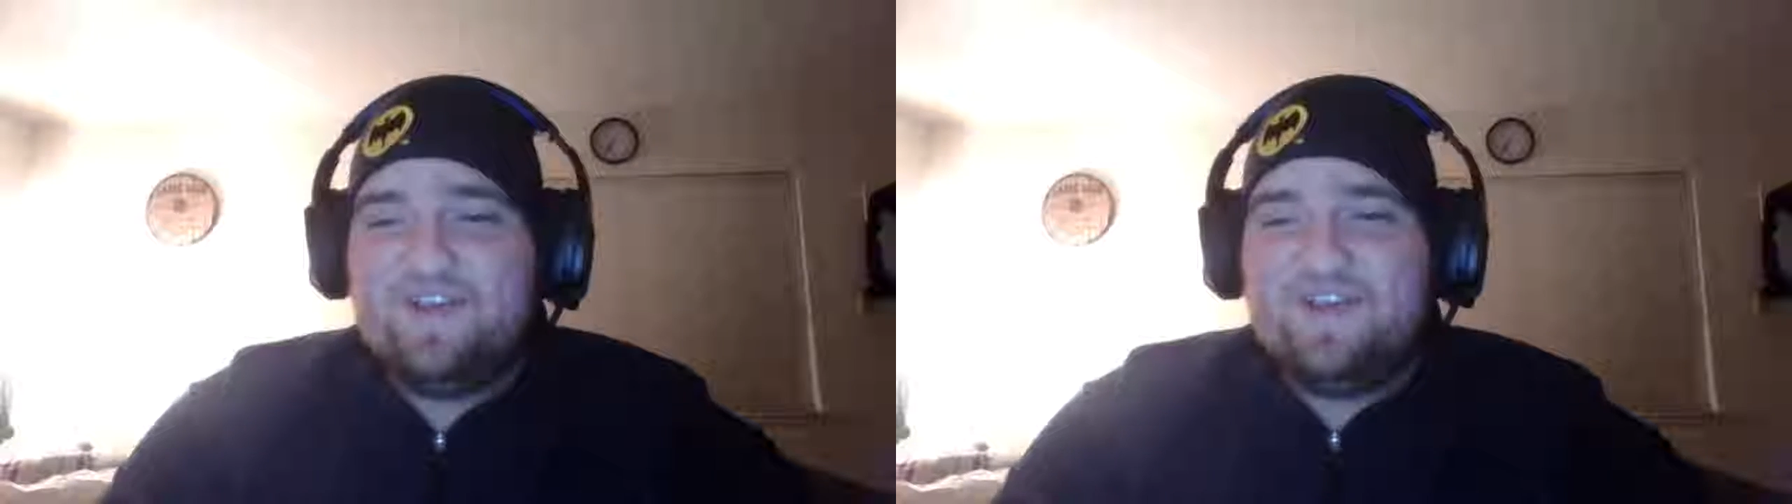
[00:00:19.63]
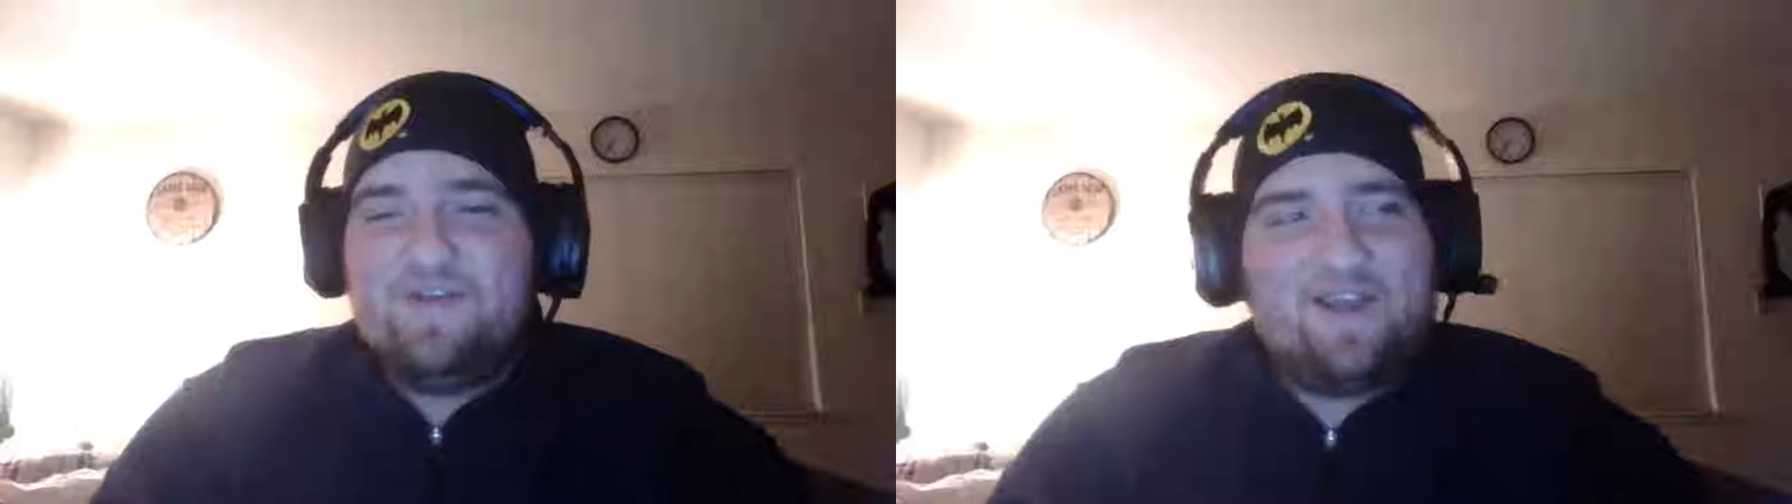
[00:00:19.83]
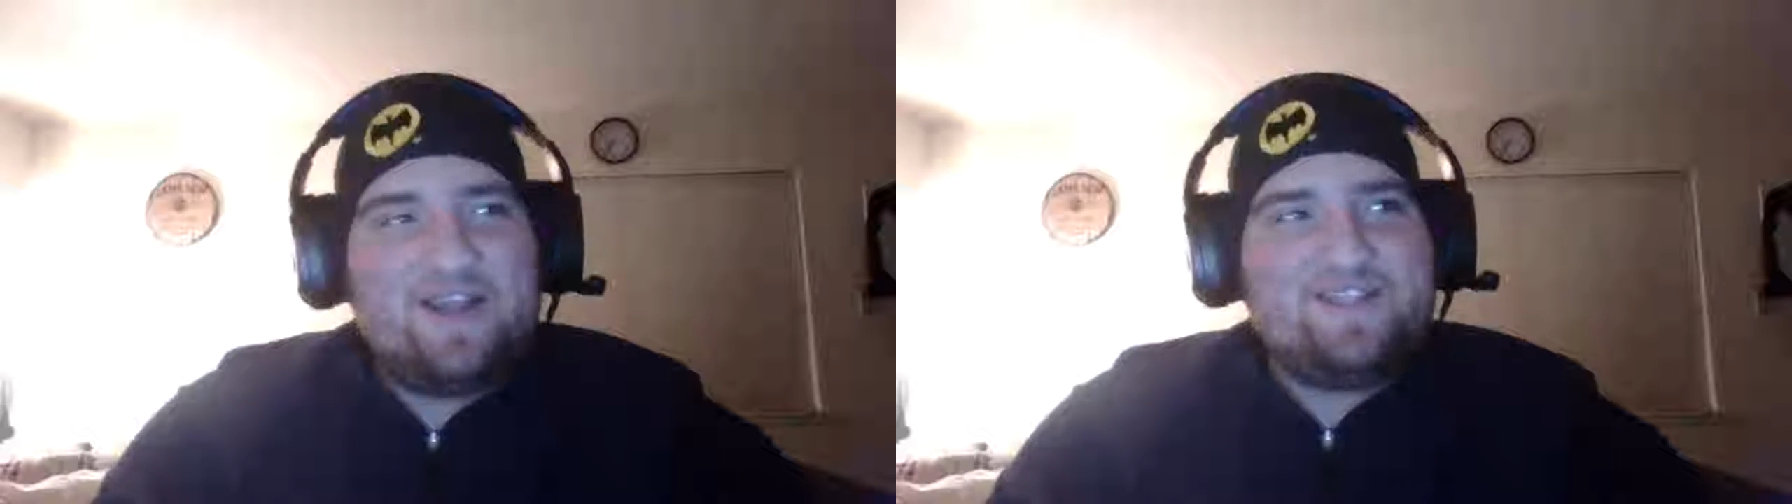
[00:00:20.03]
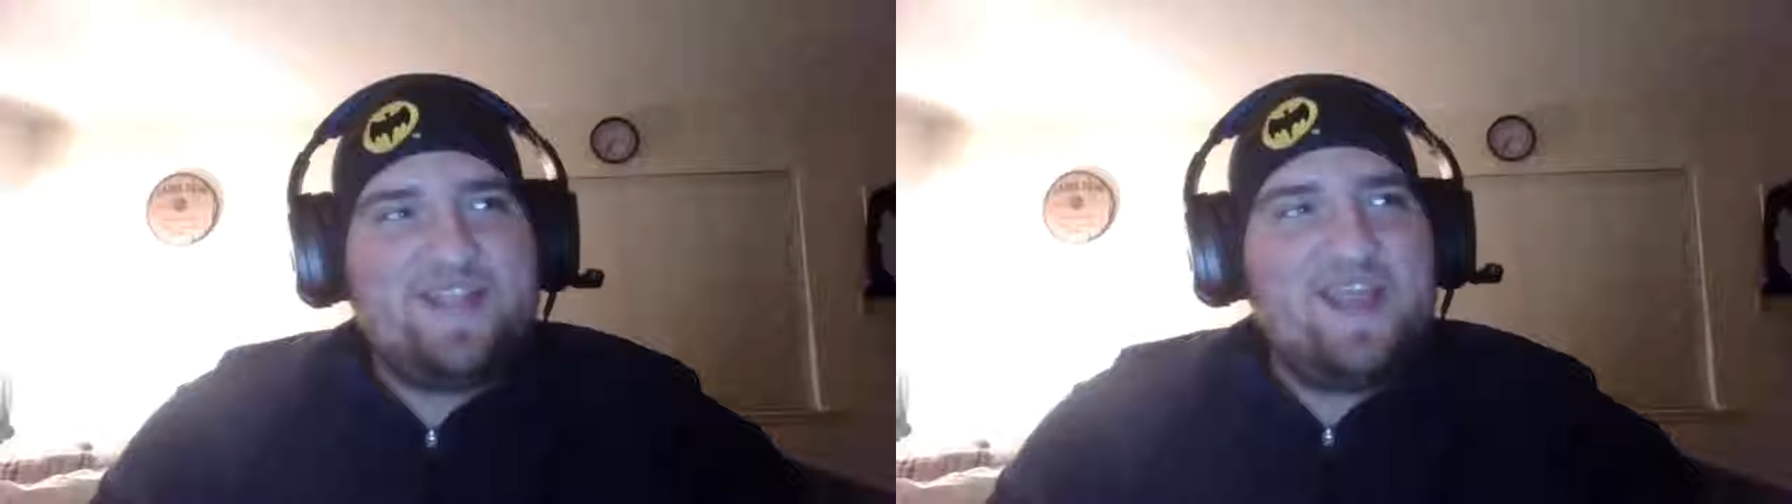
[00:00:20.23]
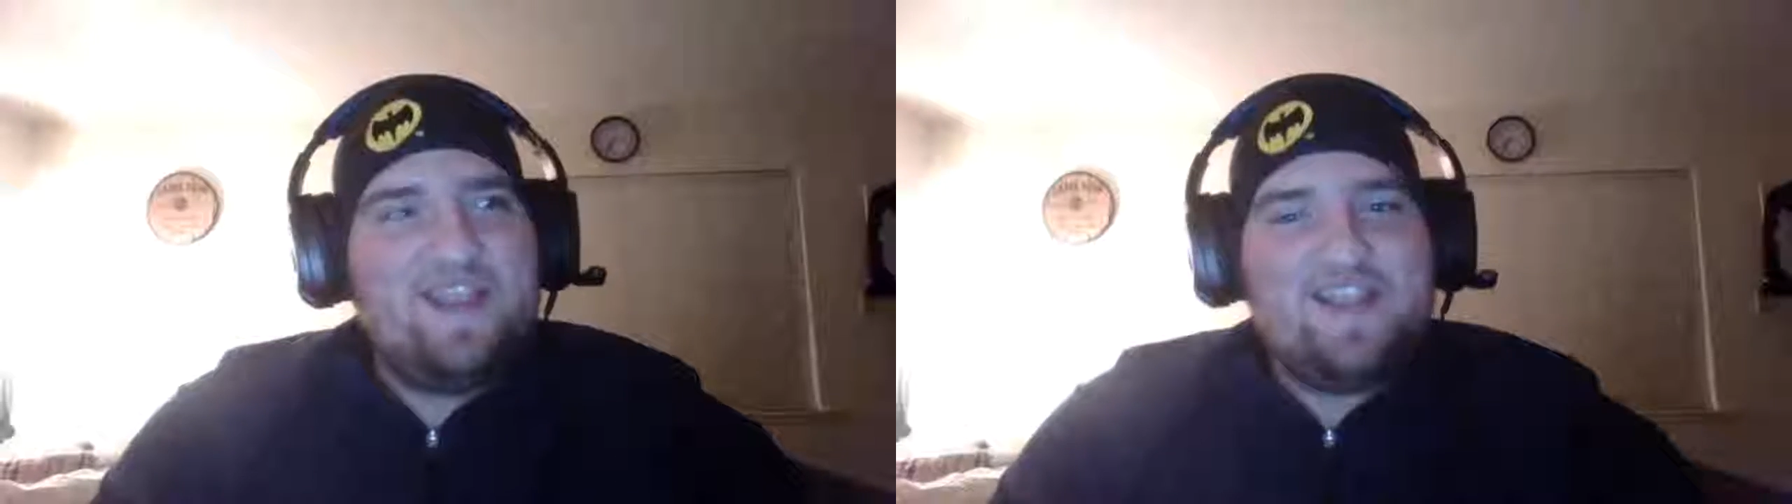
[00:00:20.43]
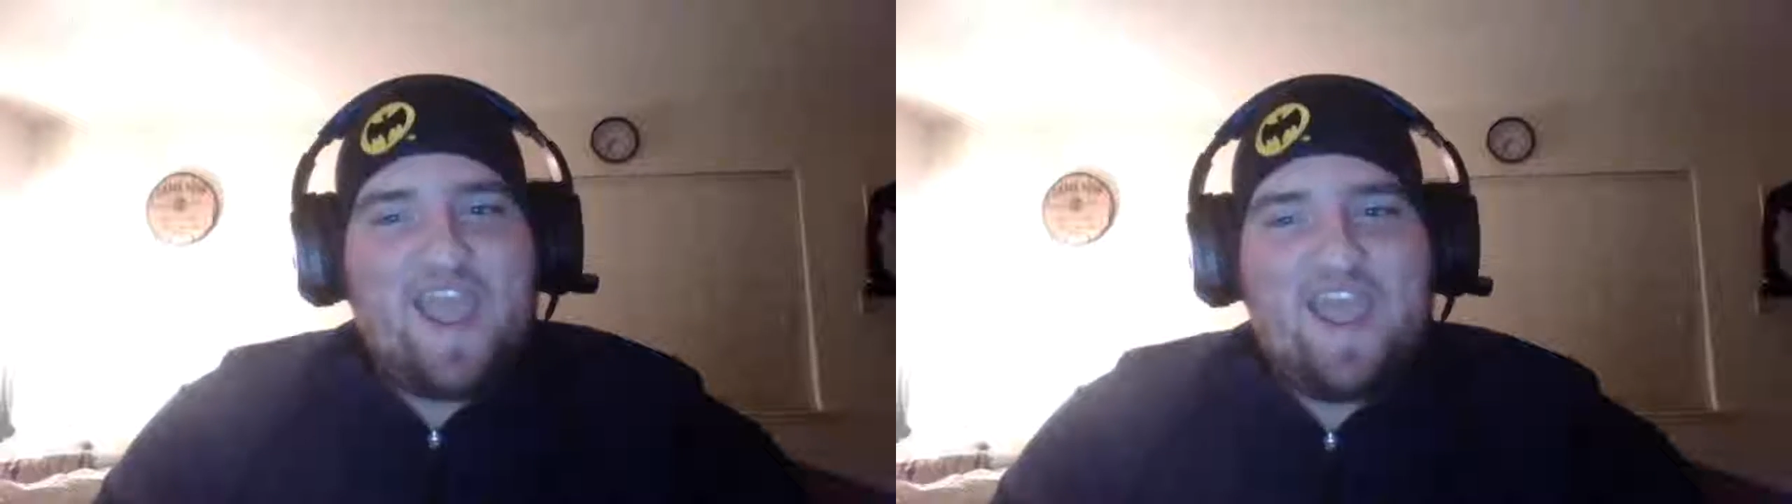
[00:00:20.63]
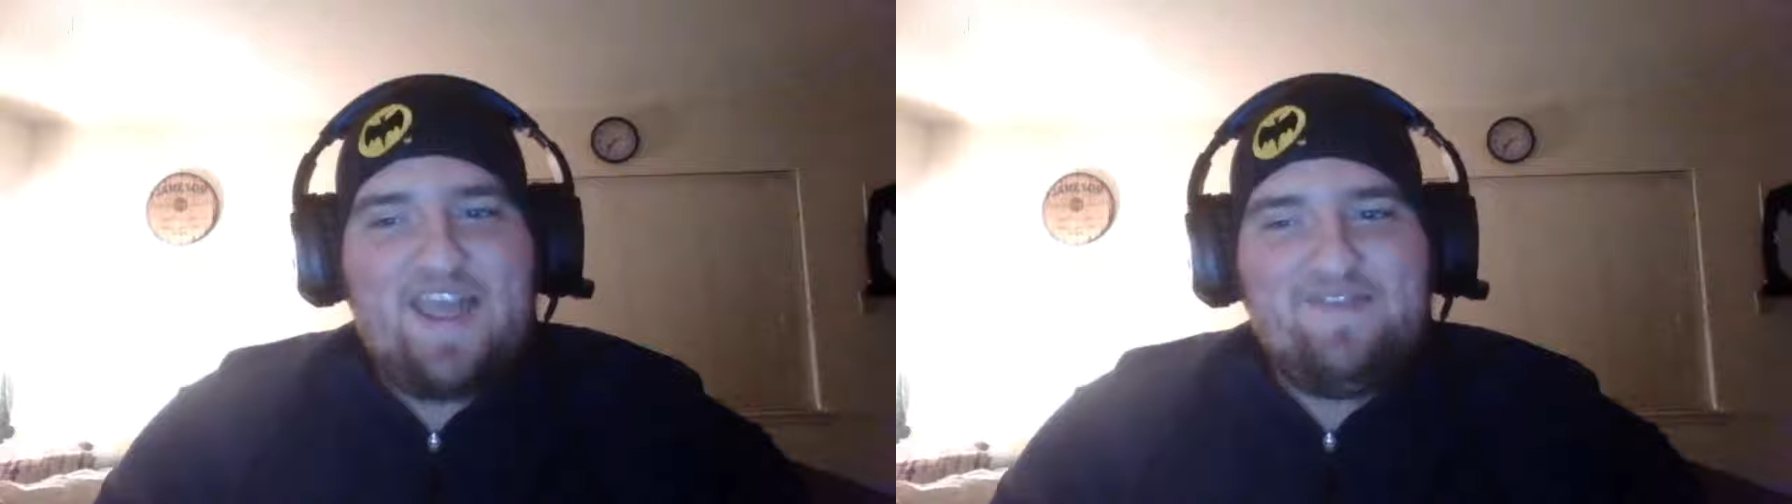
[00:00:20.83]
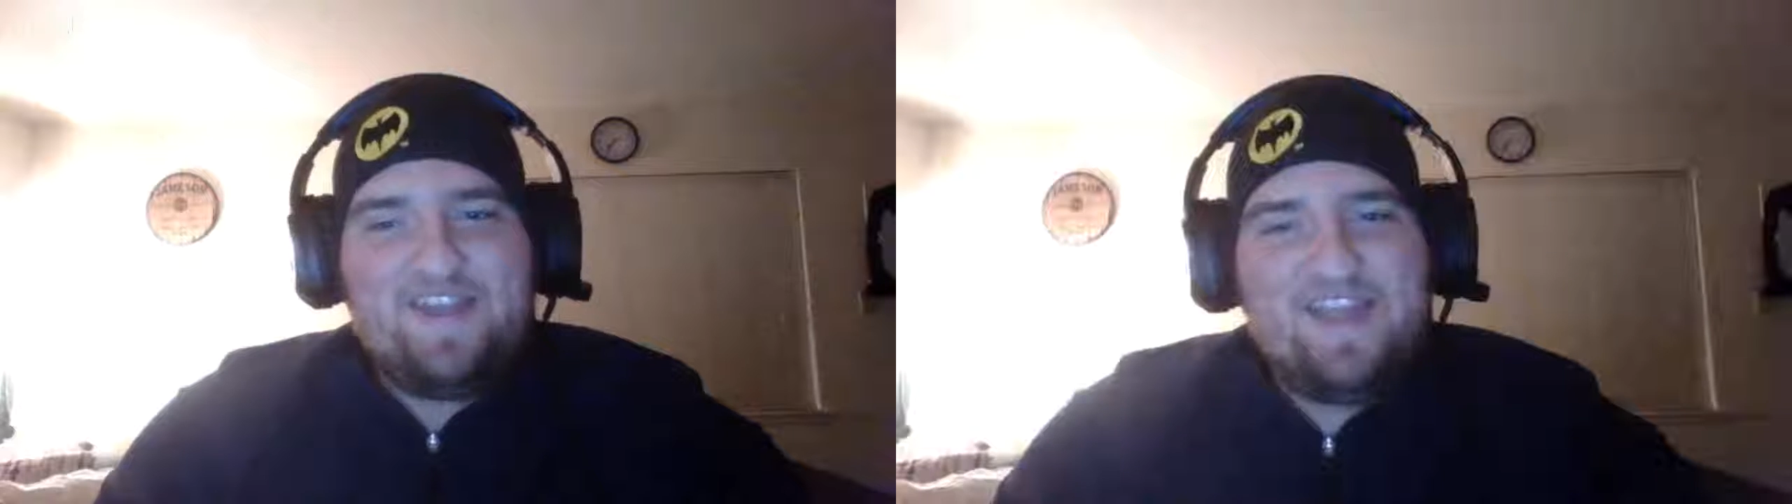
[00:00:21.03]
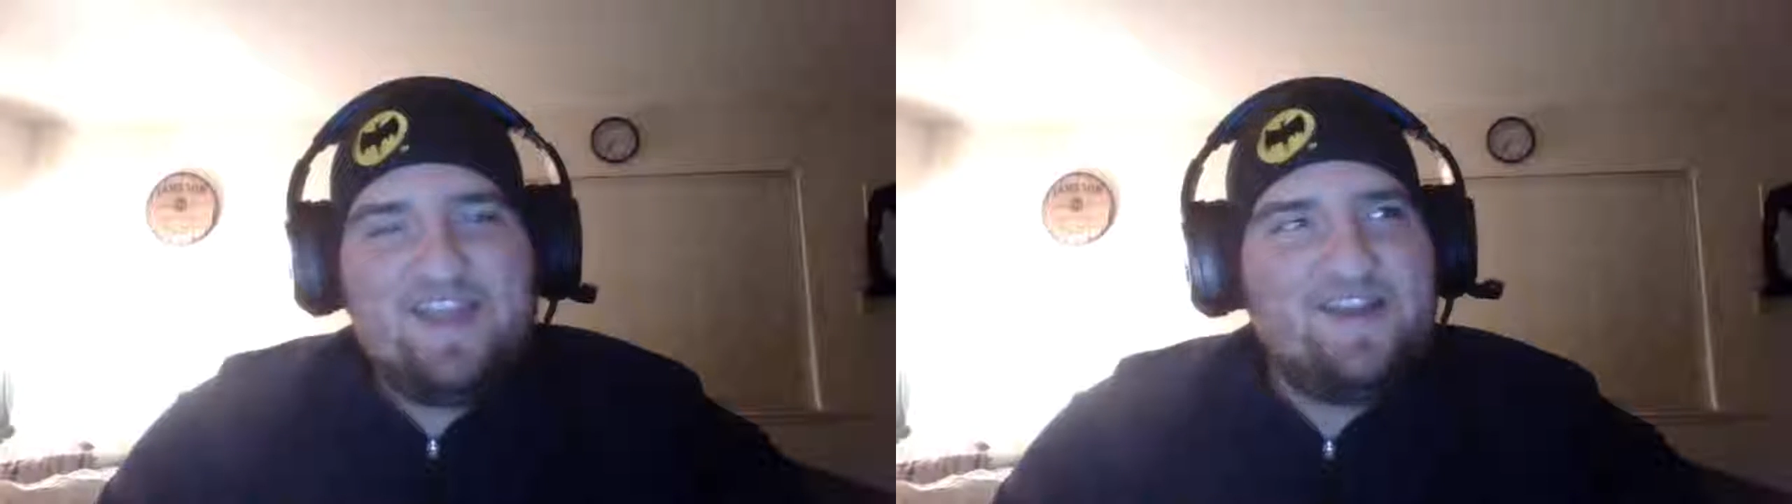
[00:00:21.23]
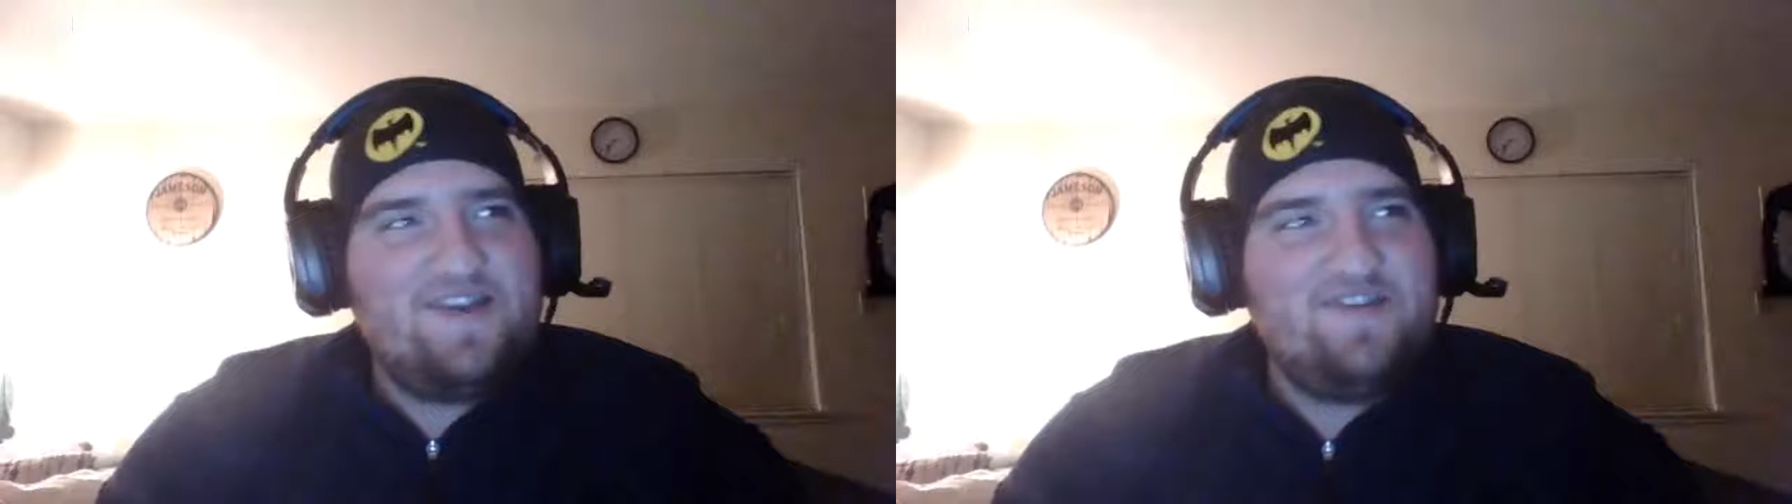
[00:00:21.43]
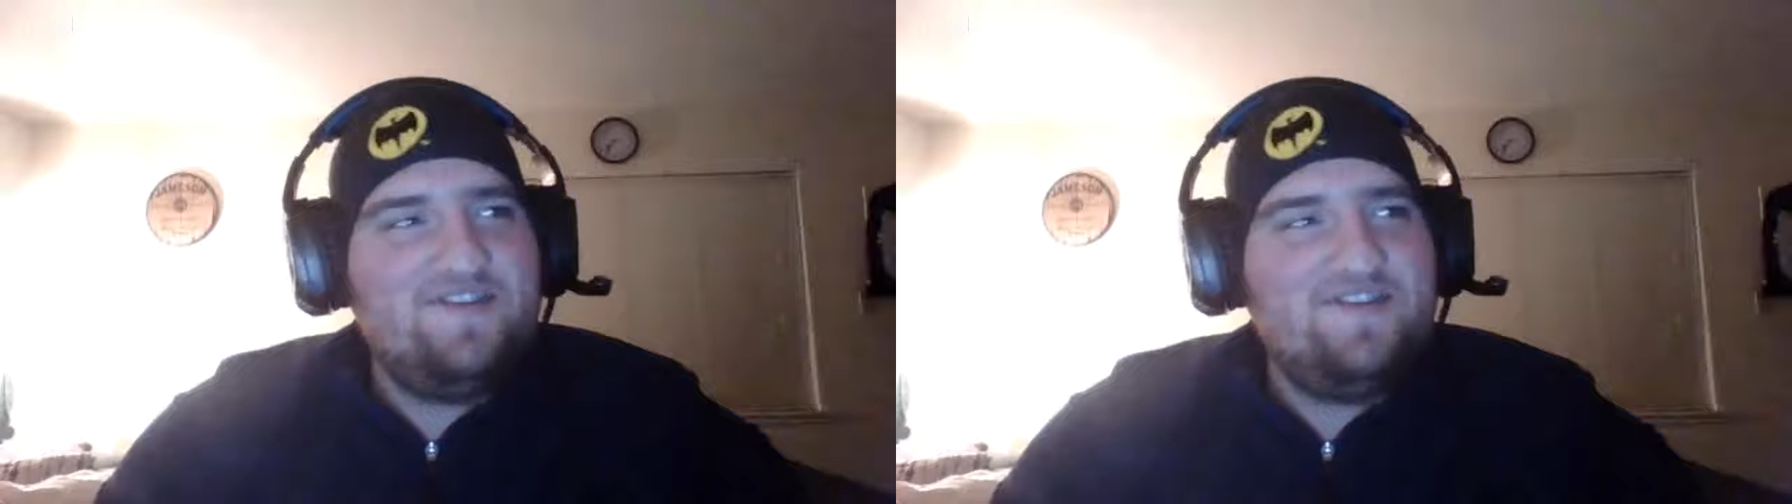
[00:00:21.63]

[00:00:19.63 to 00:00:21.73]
We're excited to have it here.